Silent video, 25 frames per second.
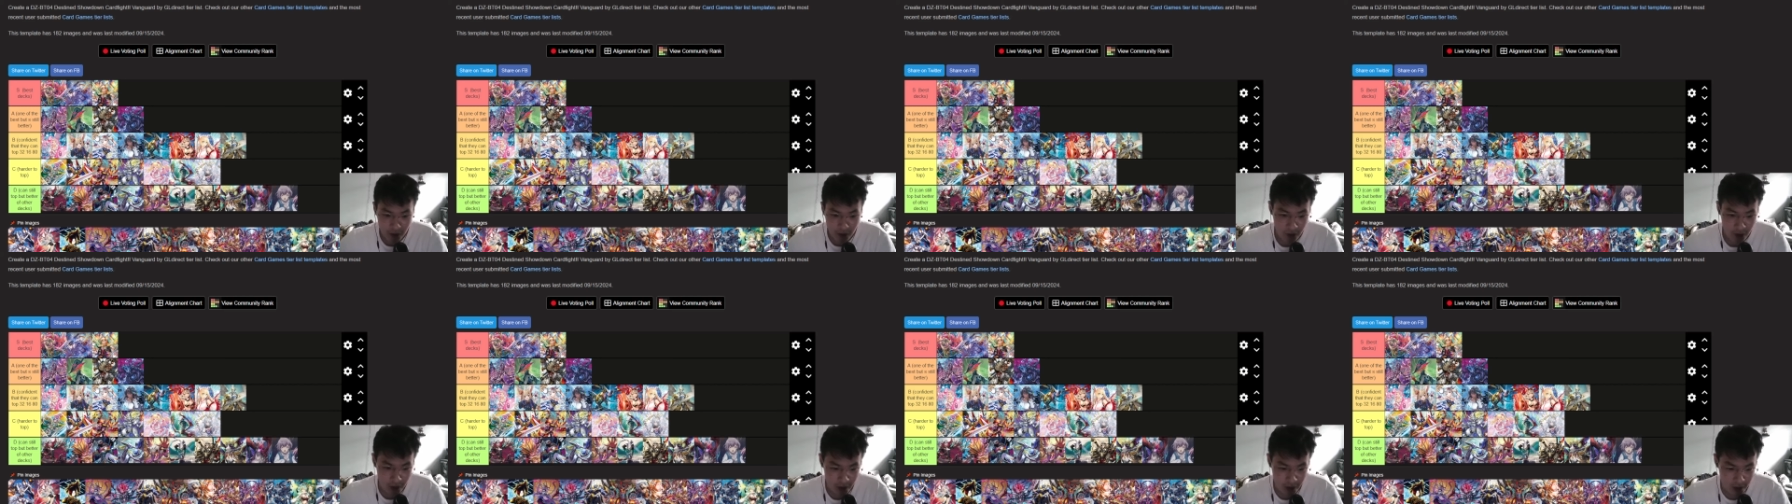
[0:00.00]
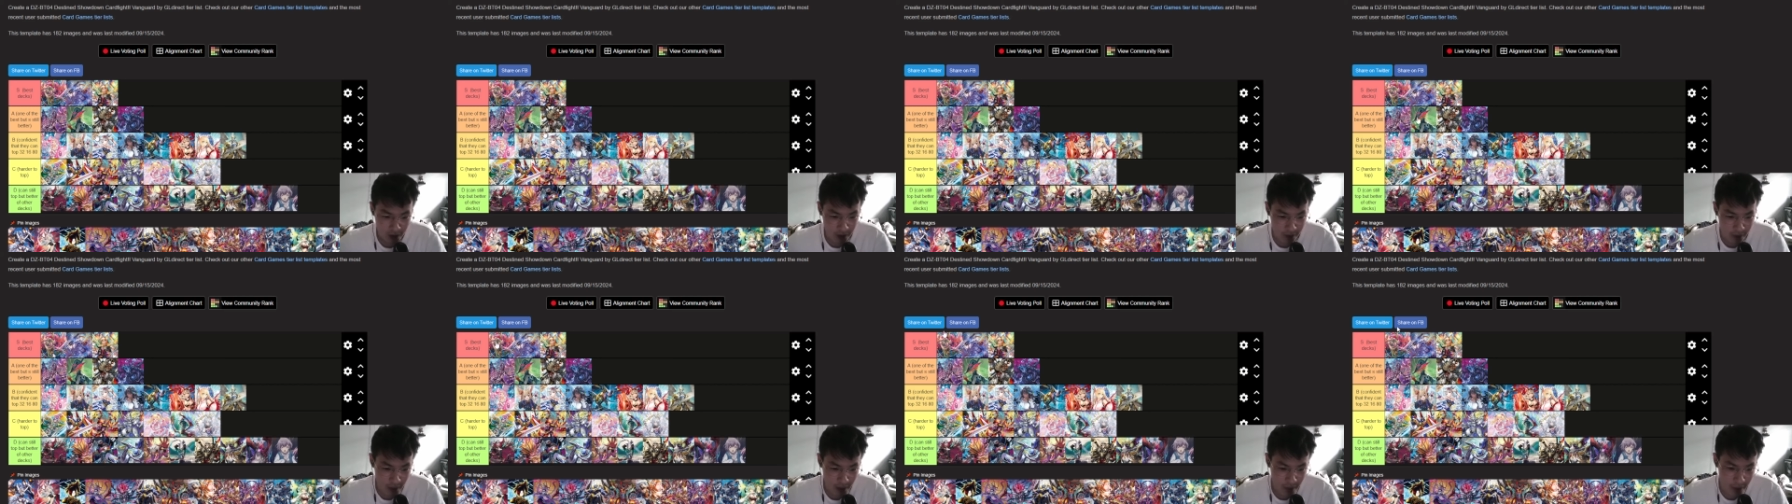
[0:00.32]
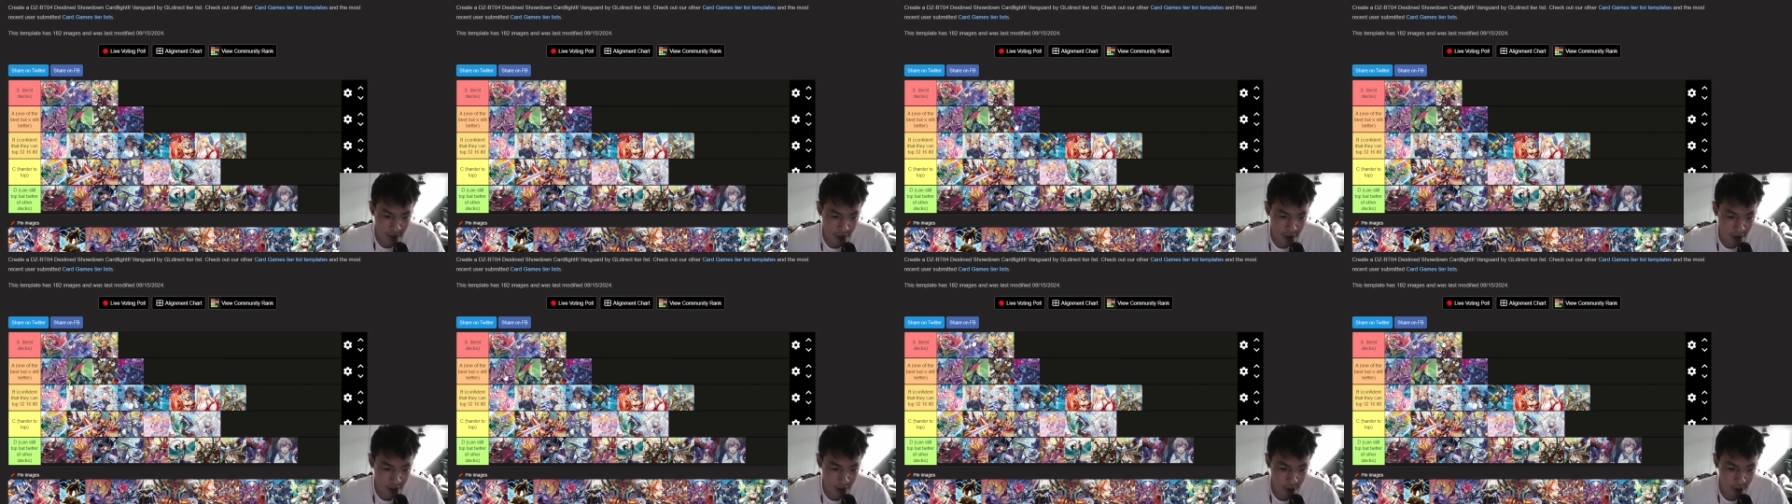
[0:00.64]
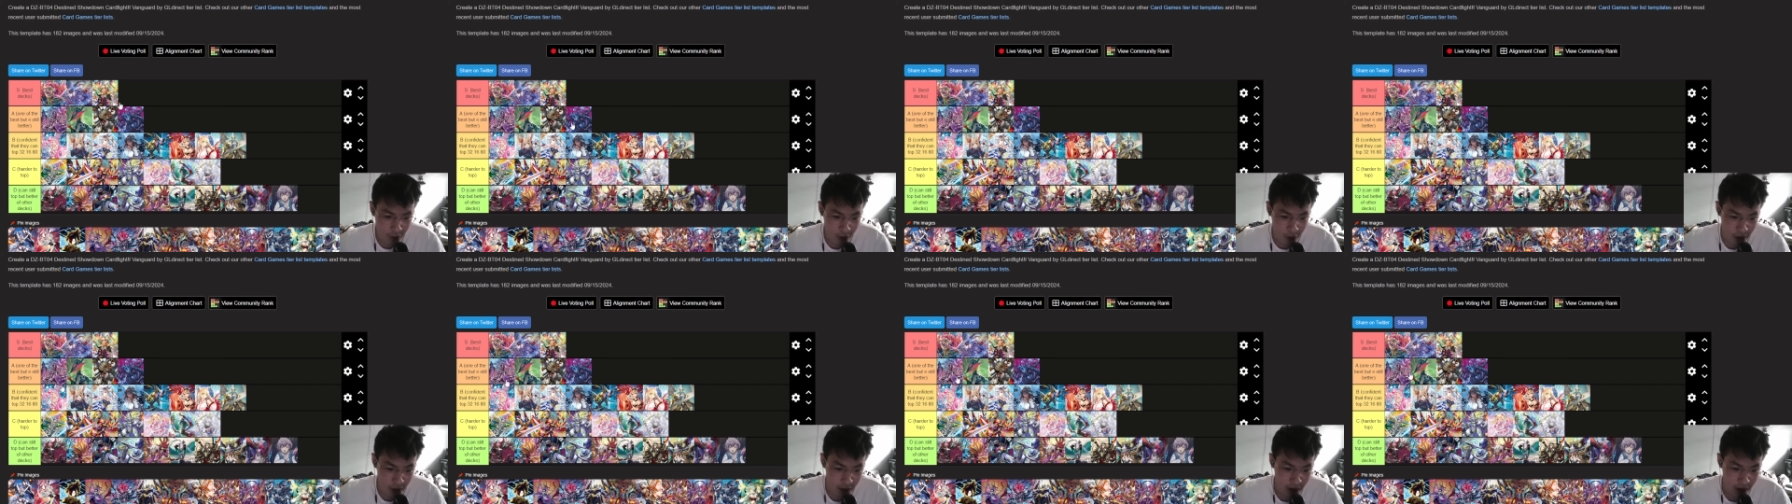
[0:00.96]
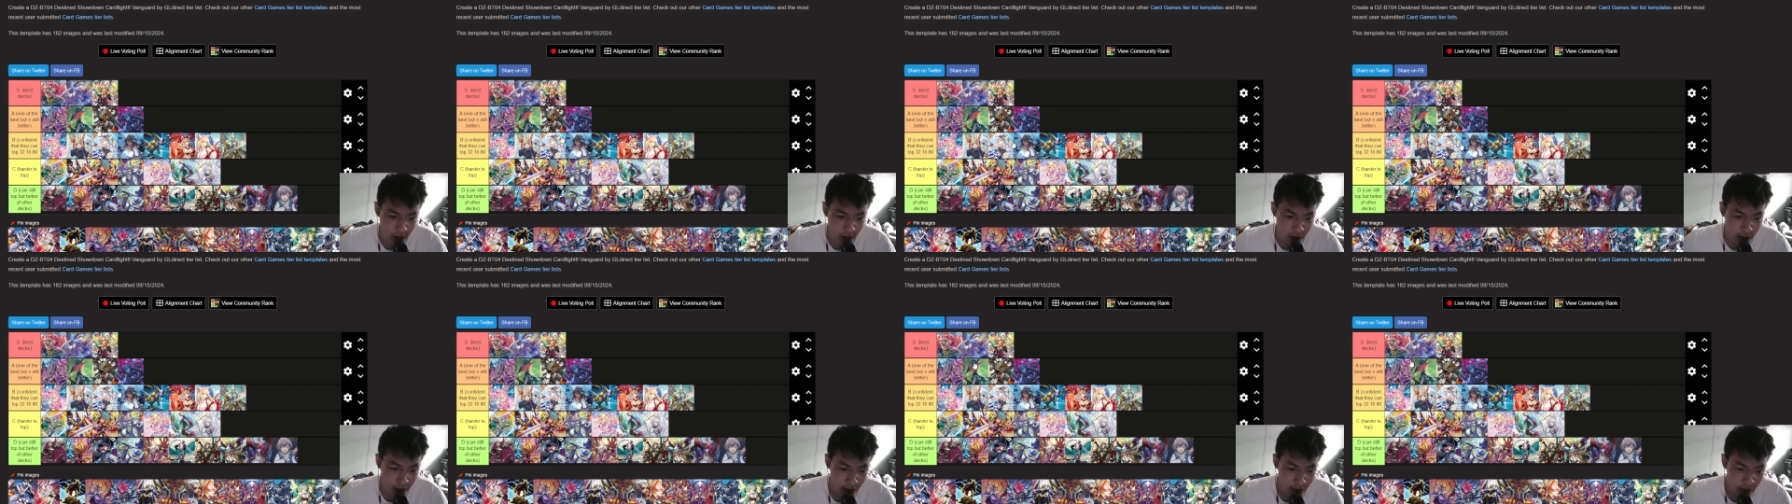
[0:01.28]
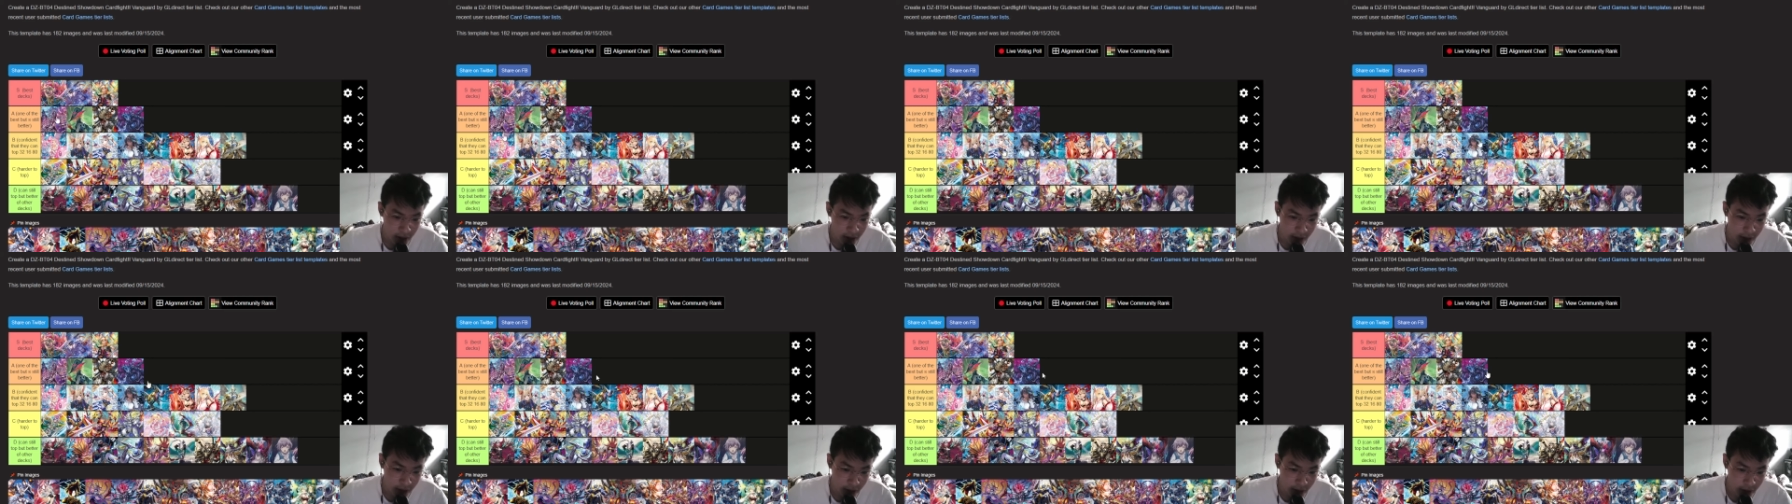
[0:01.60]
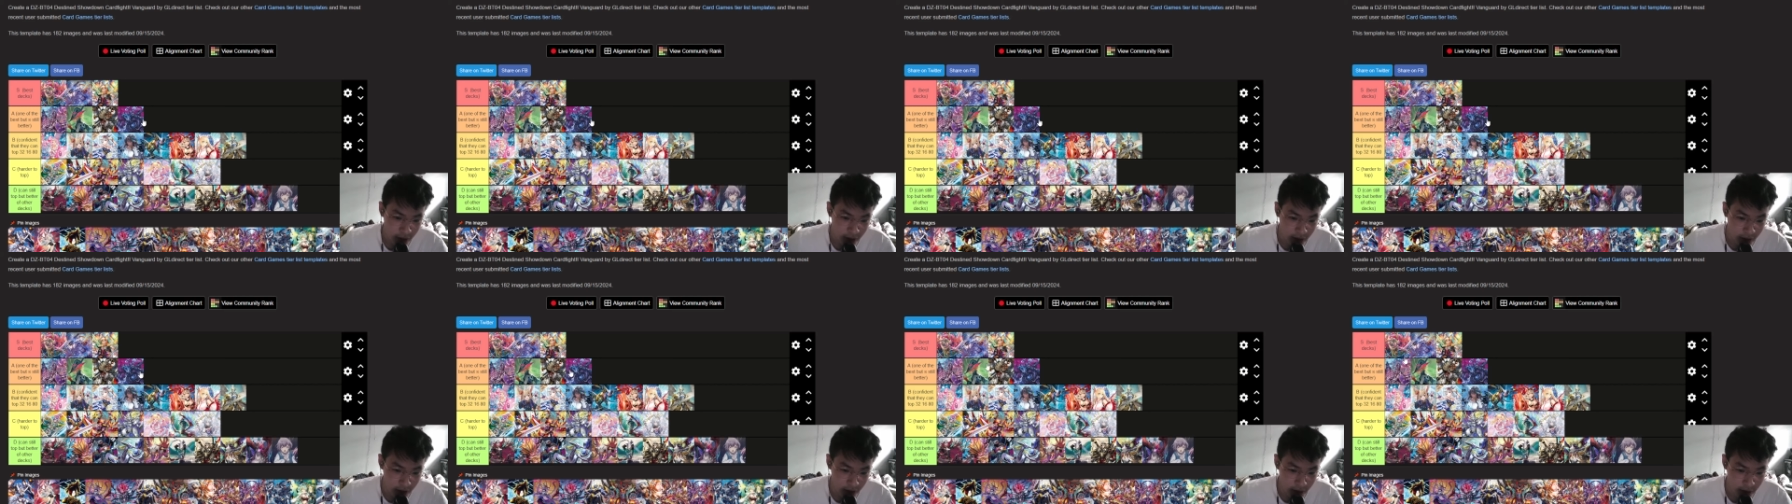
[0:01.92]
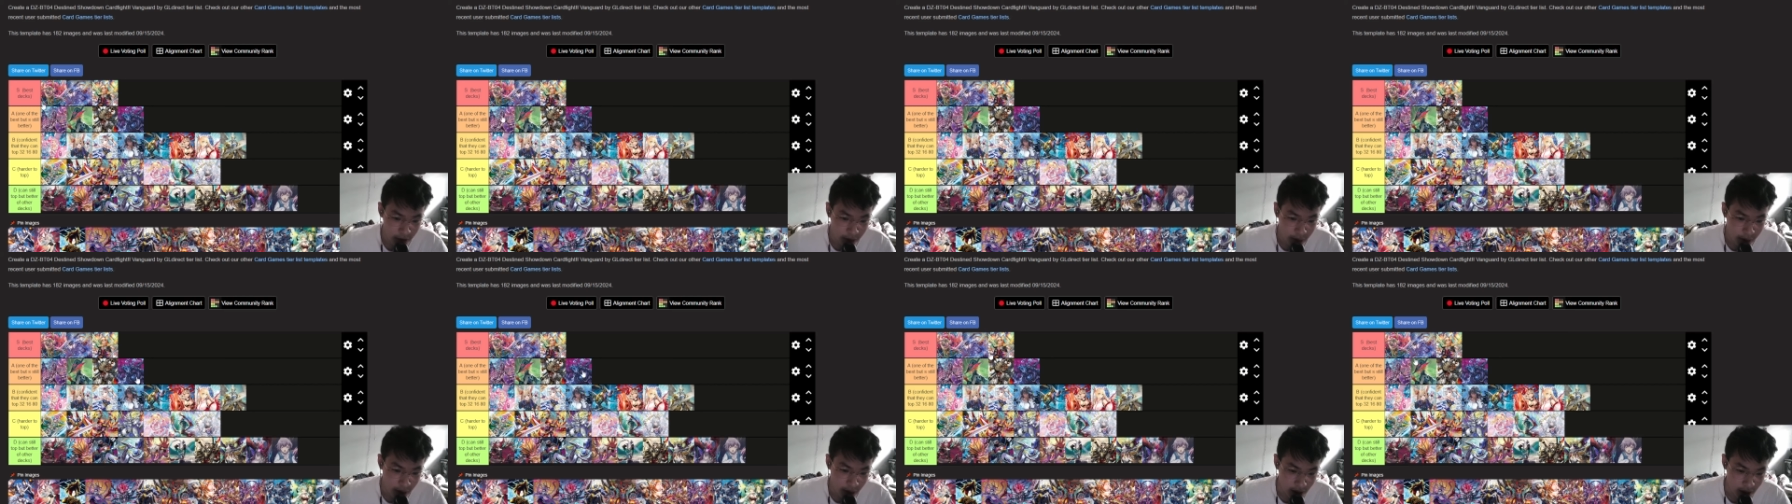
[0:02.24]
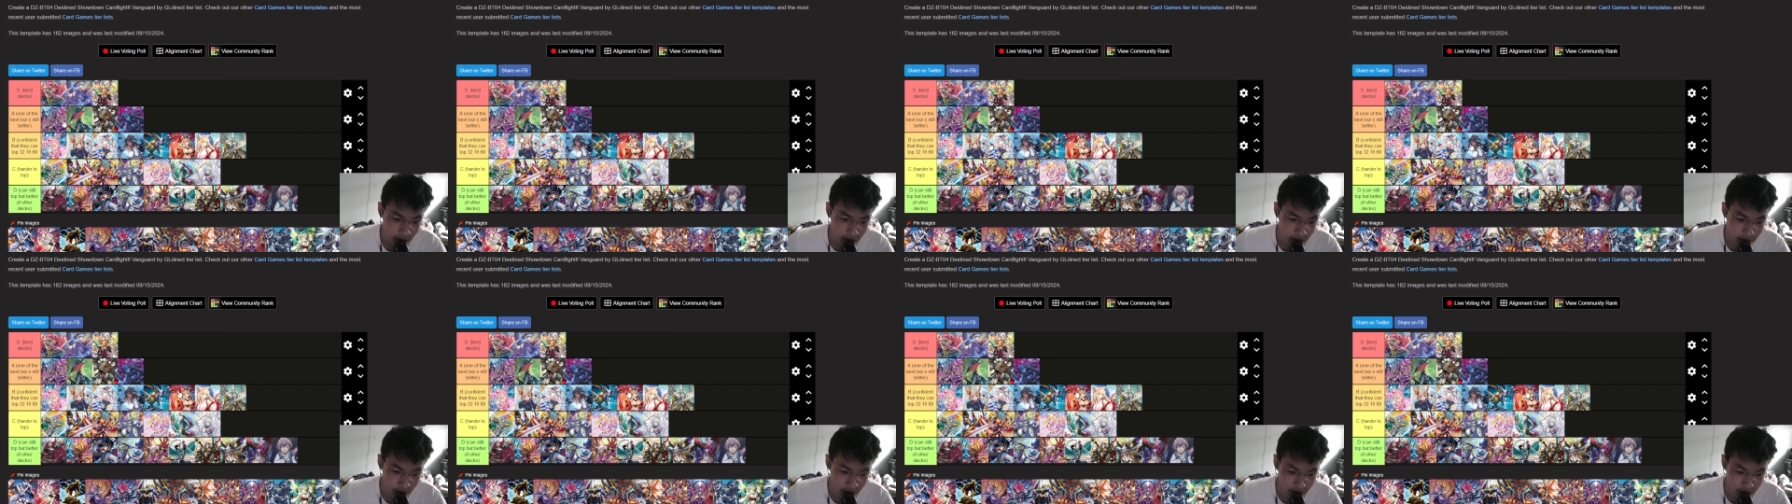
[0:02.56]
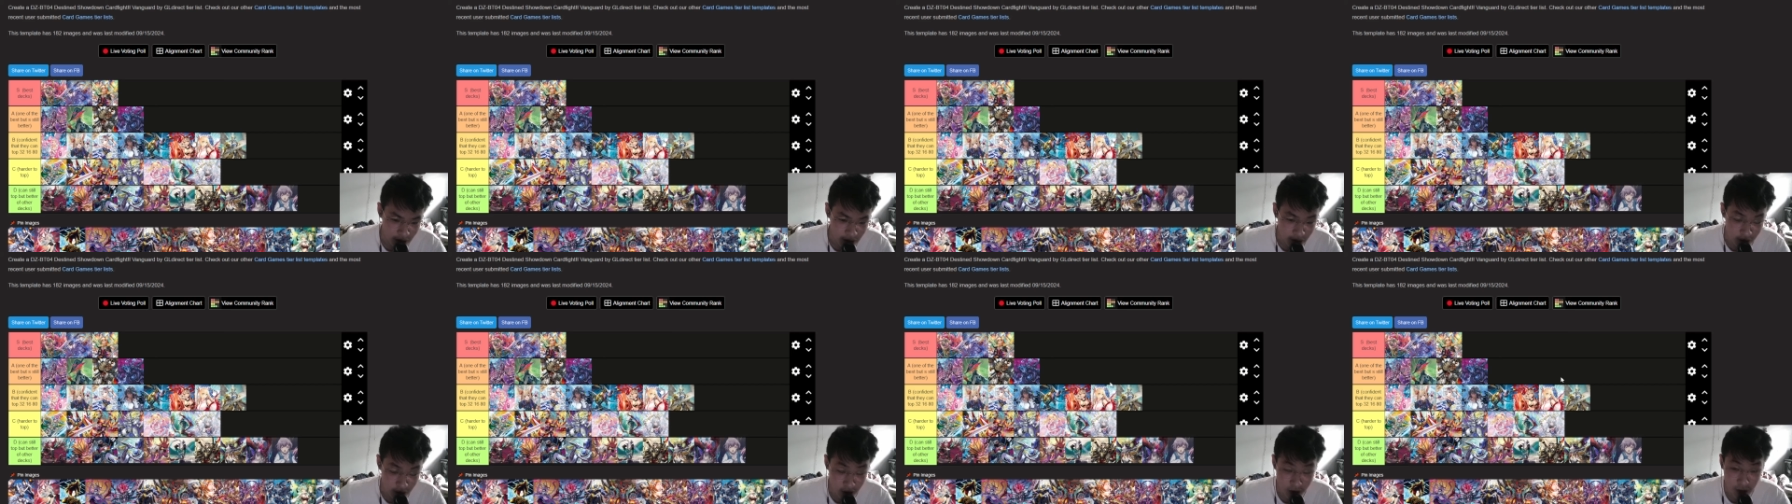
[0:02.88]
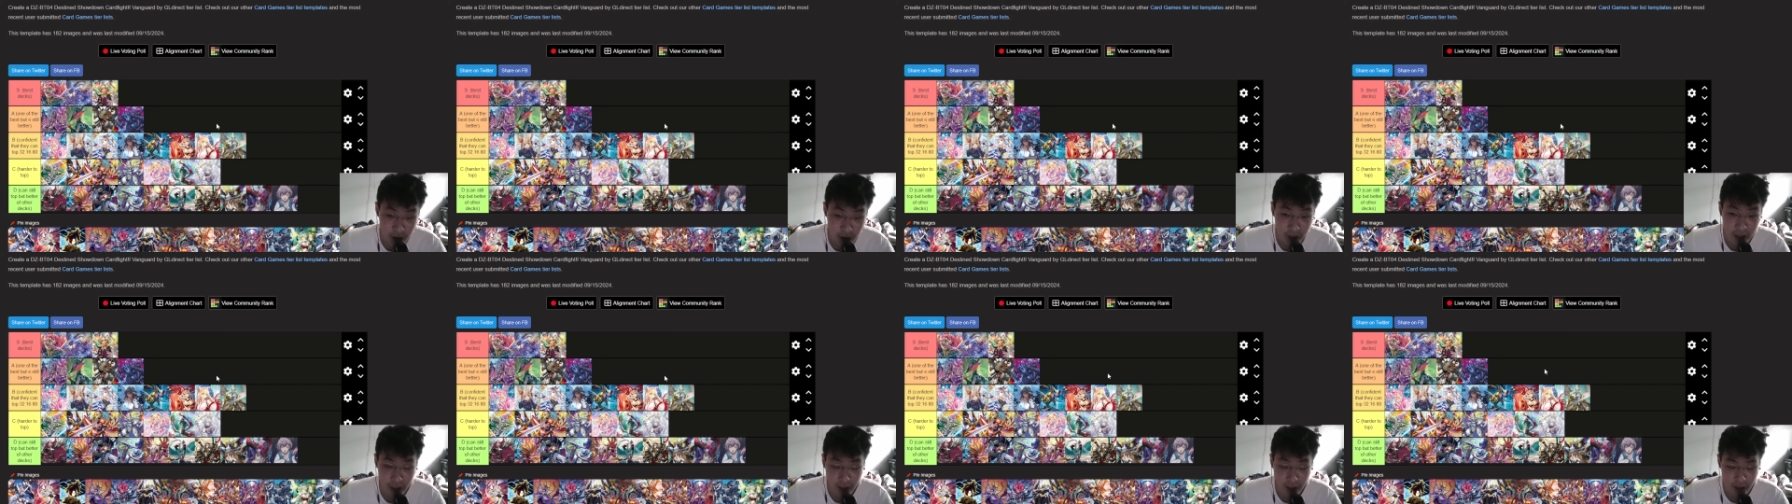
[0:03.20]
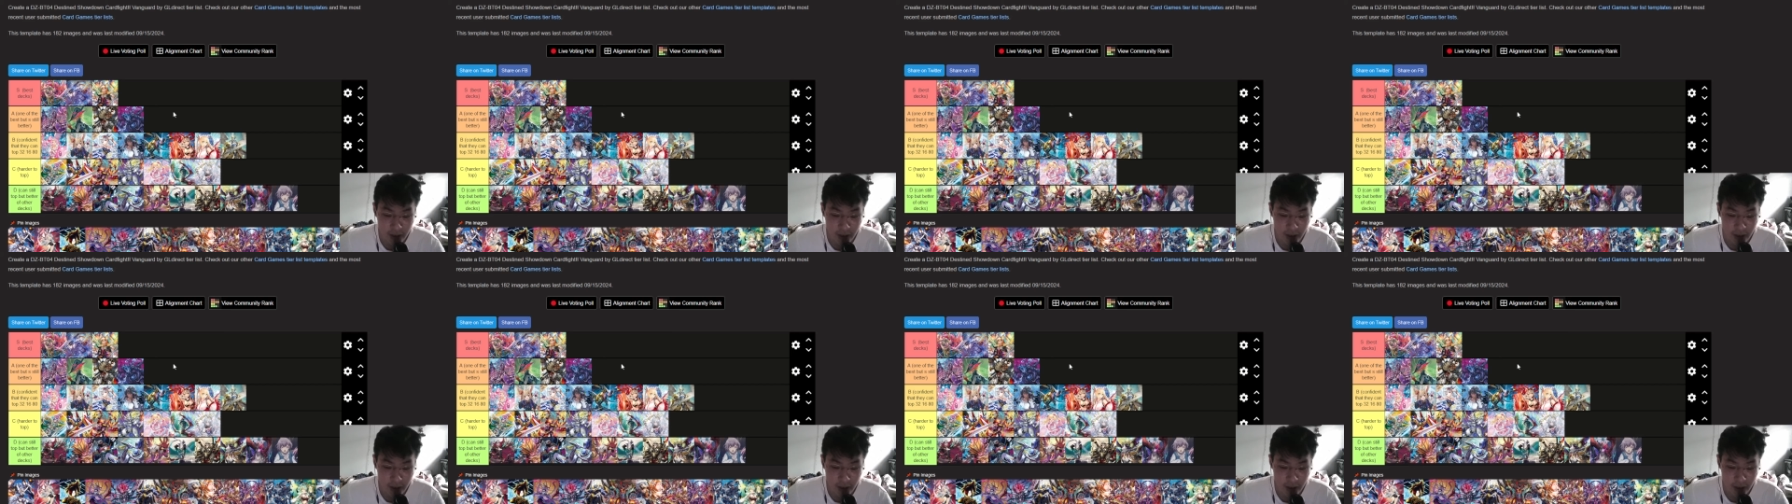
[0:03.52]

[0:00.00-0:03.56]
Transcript: is maybe your opponent did not practice against your deck,